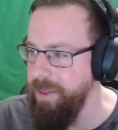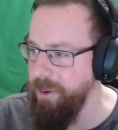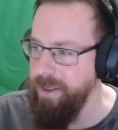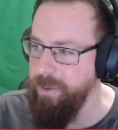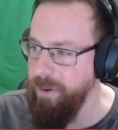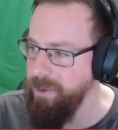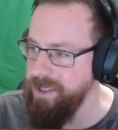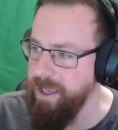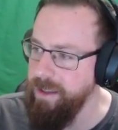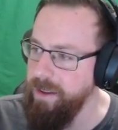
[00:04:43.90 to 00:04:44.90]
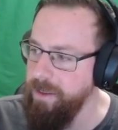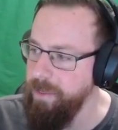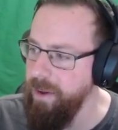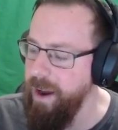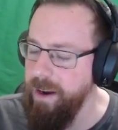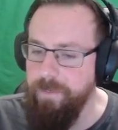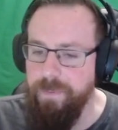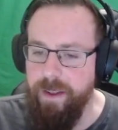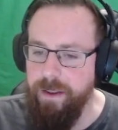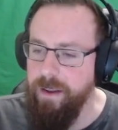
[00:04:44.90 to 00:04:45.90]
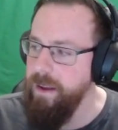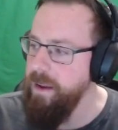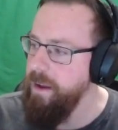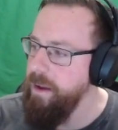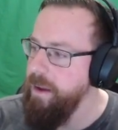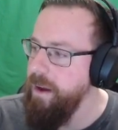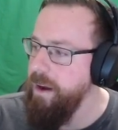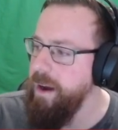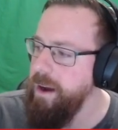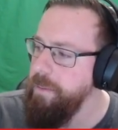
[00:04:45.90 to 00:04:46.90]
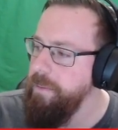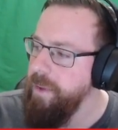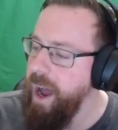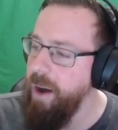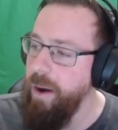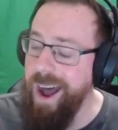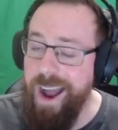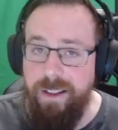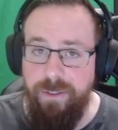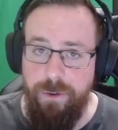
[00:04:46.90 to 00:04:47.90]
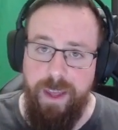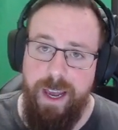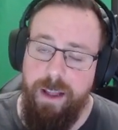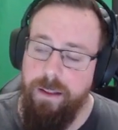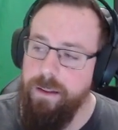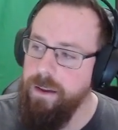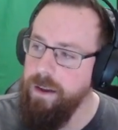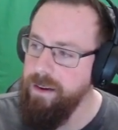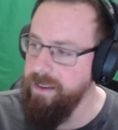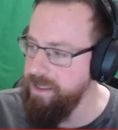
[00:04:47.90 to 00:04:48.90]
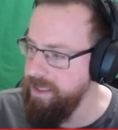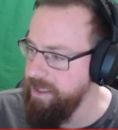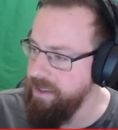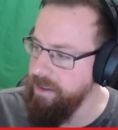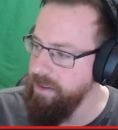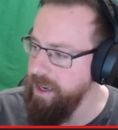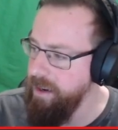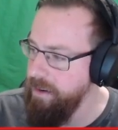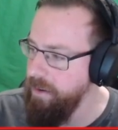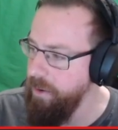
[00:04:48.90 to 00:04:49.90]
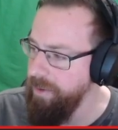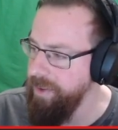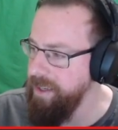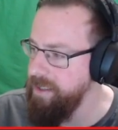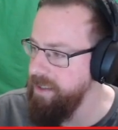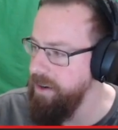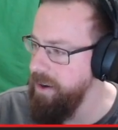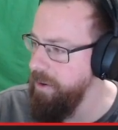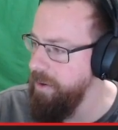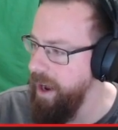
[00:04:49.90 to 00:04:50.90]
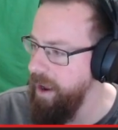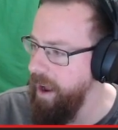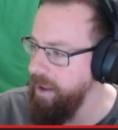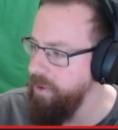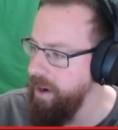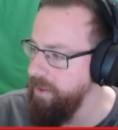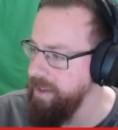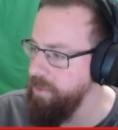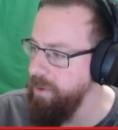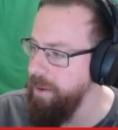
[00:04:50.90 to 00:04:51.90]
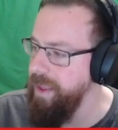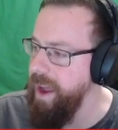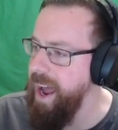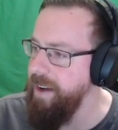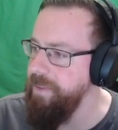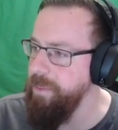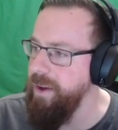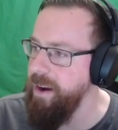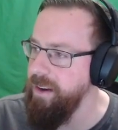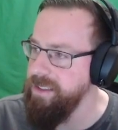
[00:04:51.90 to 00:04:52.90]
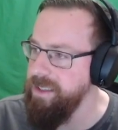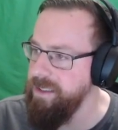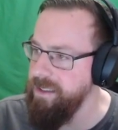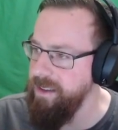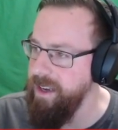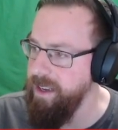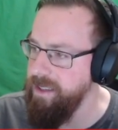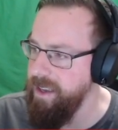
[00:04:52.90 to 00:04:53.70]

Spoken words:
to 33% of the block. How I do that consistently, or at least, you know, I try to at least rub that half the block consistently. It